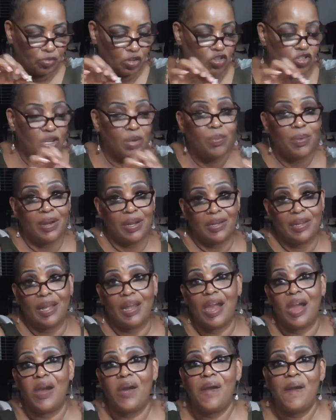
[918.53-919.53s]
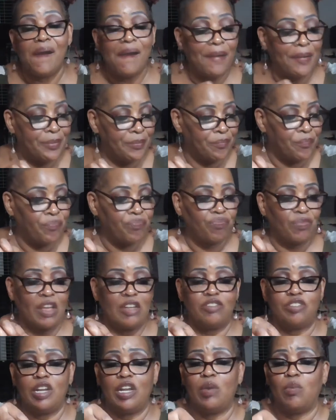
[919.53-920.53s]
She really did.
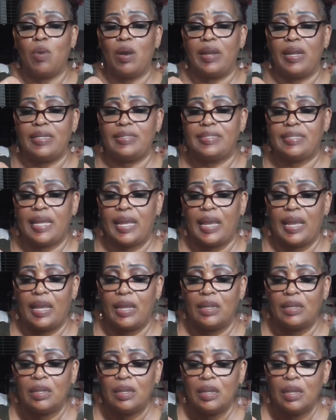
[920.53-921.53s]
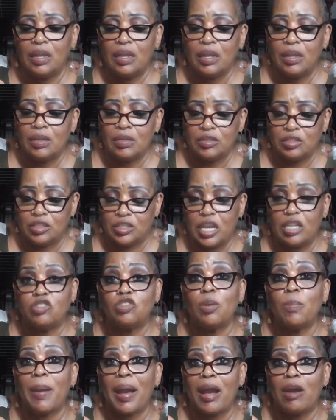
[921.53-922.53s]
And she the one that said, set
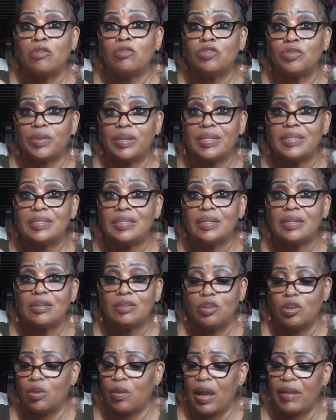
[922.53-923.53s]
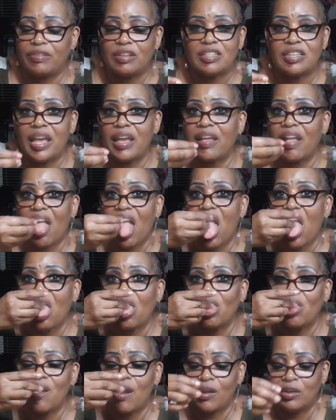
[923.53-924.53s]
your boundaries. You don't have to take it.
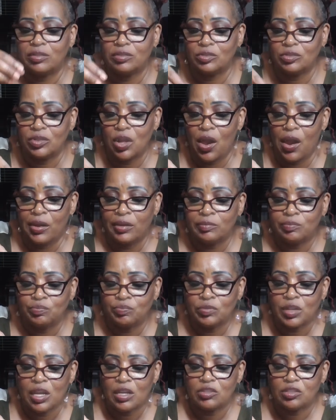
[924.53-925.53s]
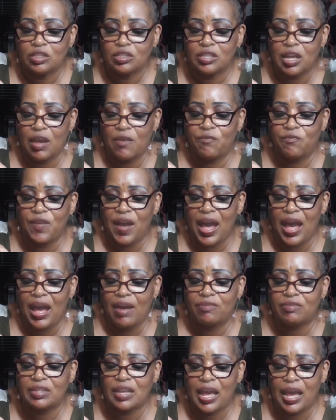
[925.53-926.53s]
She said
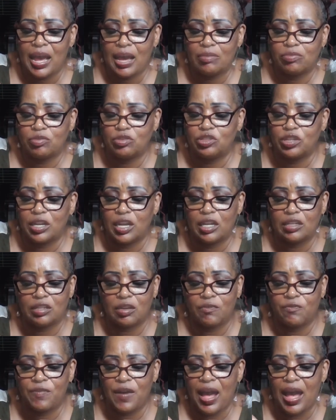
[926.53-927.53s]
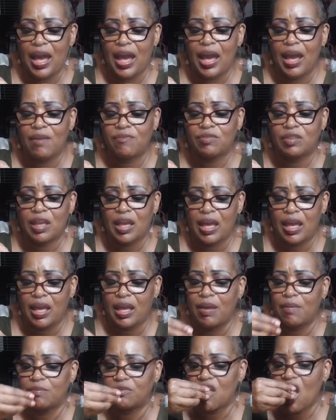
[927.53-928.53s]
five times. When she gets to five
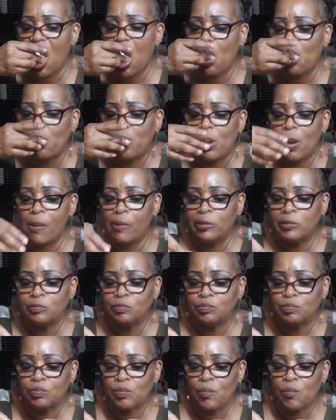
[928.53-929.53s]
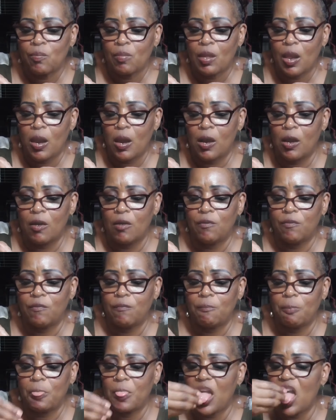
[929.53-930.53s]
times
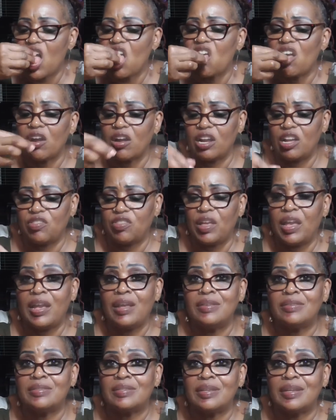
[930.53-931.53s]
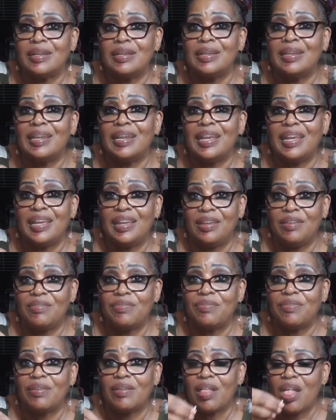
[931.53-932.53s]
of ugly things,
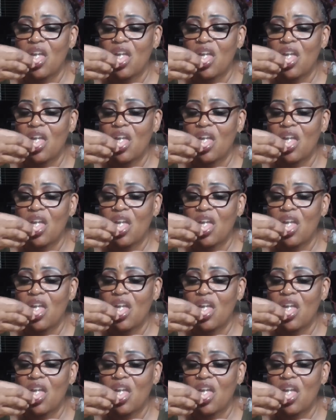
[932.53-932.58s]
leave.